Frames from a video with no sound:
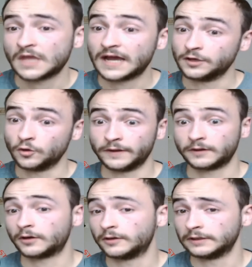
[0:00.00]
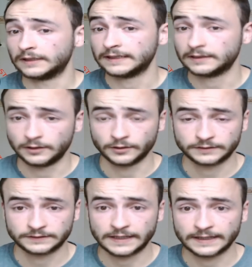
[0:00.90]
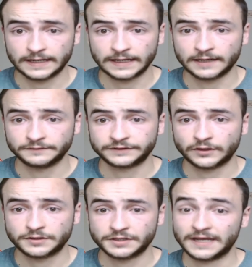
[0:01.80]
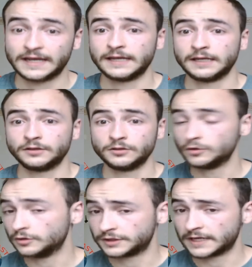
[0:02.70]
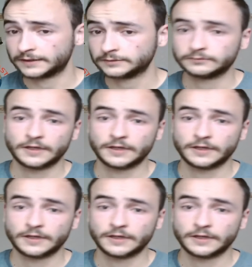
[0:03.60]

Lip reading: I know that currently it looks like I have started a news channel.